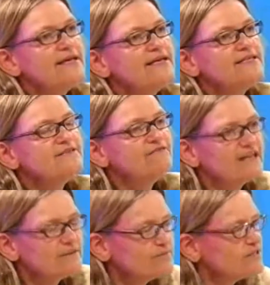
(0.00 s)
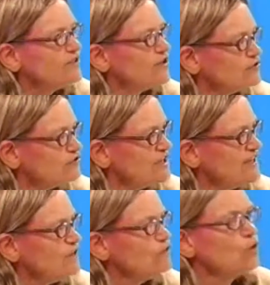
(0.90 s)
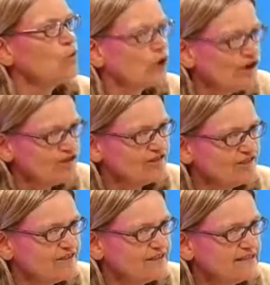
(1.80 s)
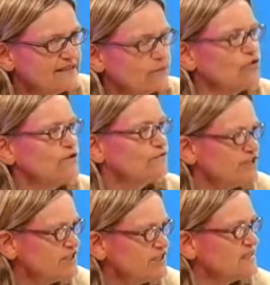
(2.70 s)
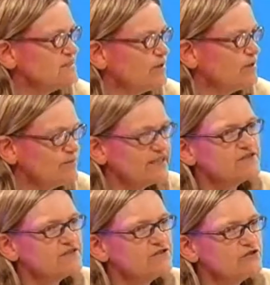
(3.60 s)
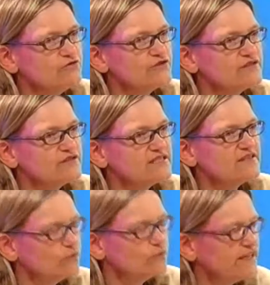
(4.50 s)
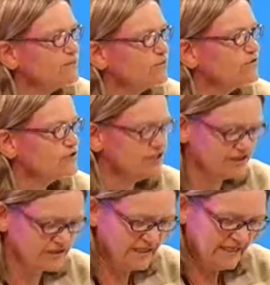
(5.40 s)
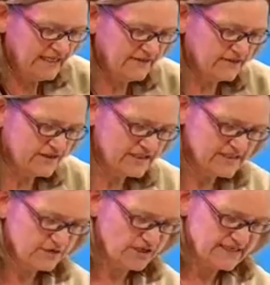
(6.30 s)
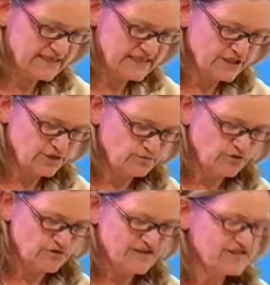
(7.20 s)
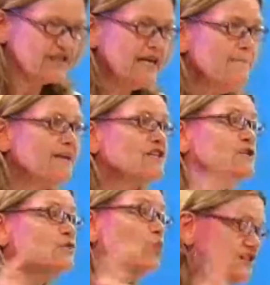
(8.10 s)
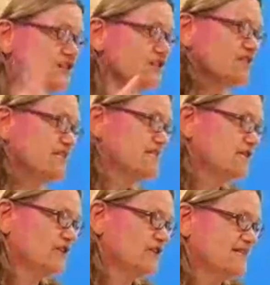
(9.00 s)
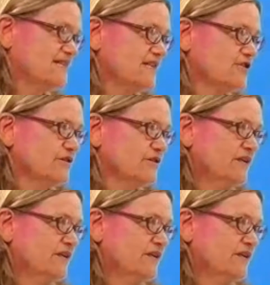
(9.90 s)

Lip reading: developed country in the world that would have treated its public institutions the way they were treated in the decentralisation process, because it wasn't decentralisation.